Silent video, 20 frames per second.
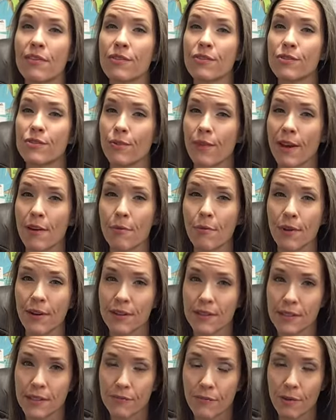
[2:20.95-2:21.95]
straight
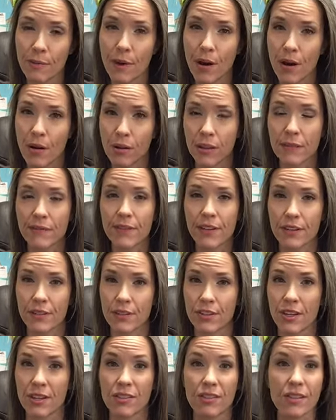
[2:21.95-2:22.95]
ones from all of their
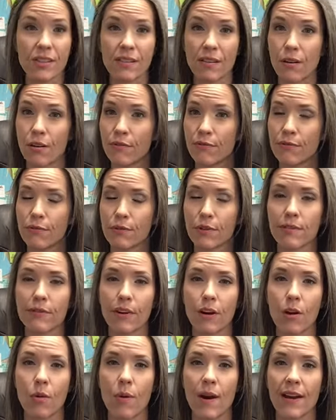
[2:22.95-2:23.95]
judges. All 4 of our
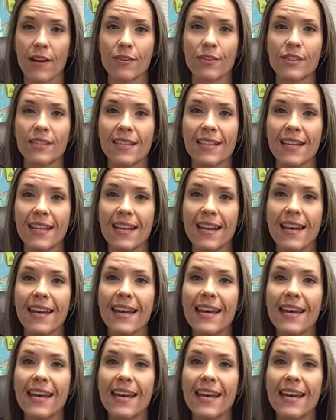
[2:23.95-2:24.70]
choirs did.